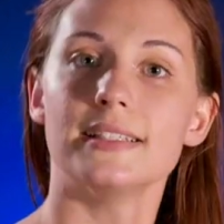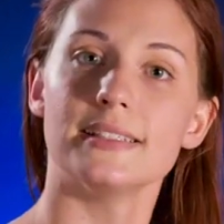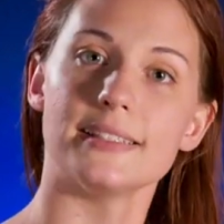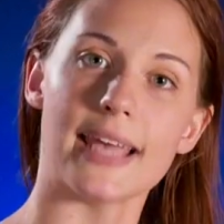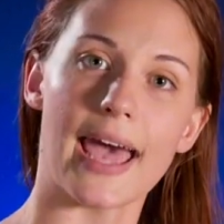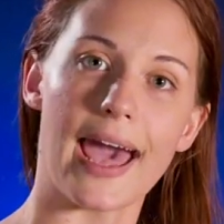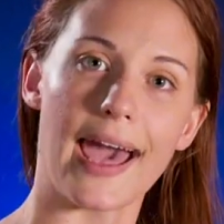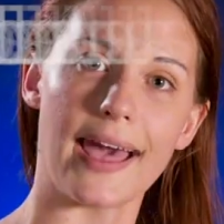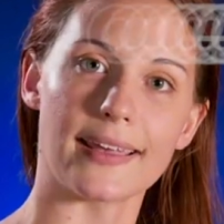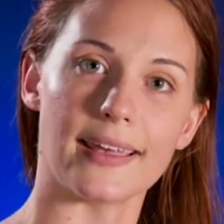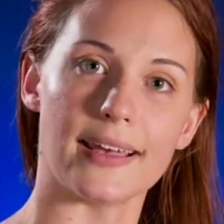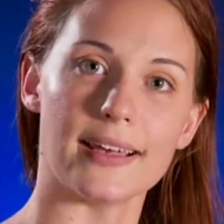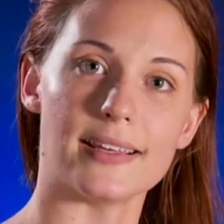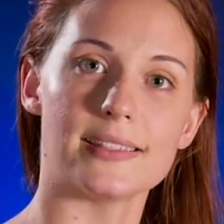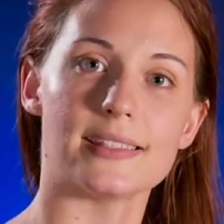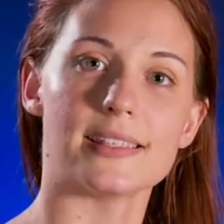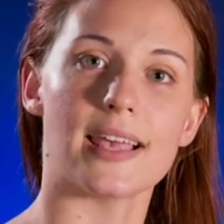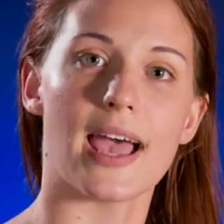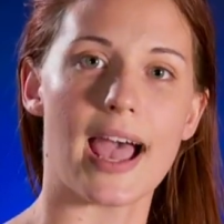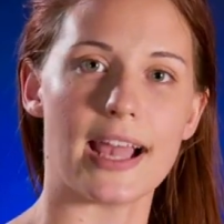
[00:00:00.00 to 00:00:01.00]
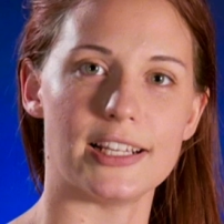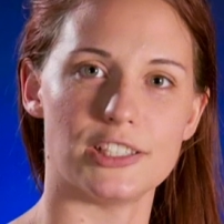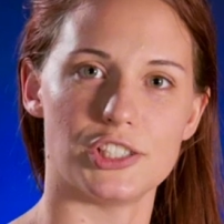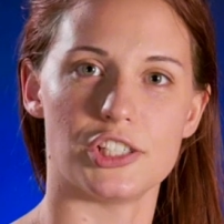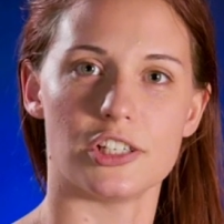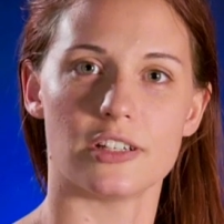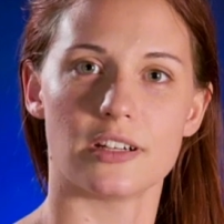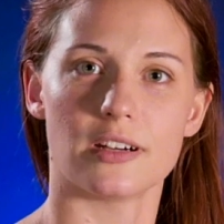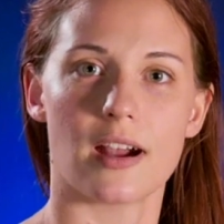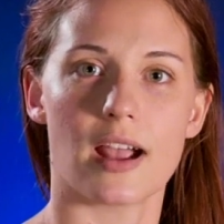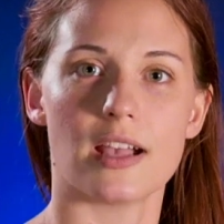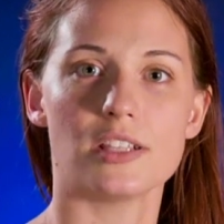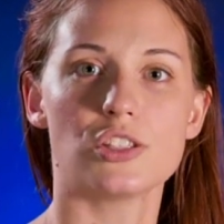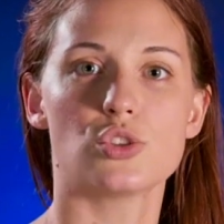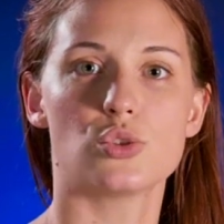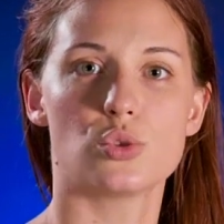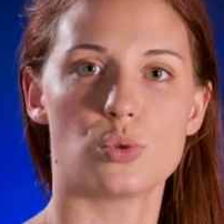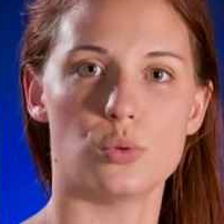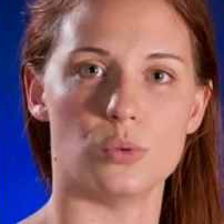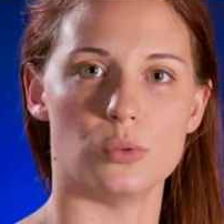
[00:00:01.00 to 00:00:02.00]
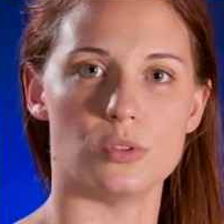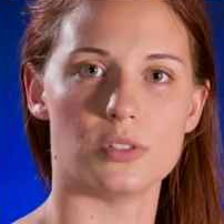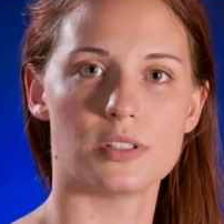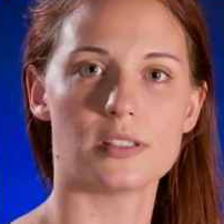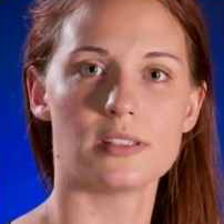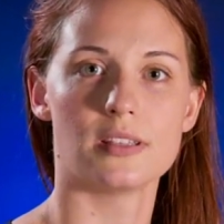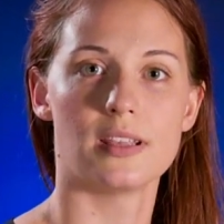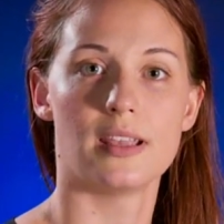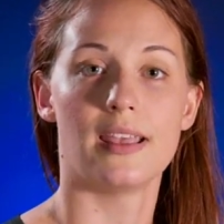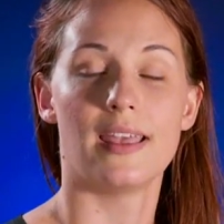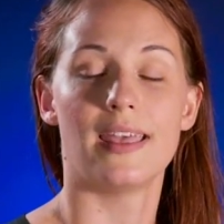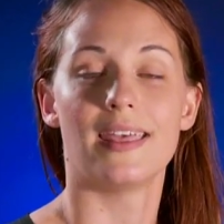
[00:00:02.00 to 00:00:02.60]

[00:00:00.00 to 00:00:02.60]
tag us at GRS Tools.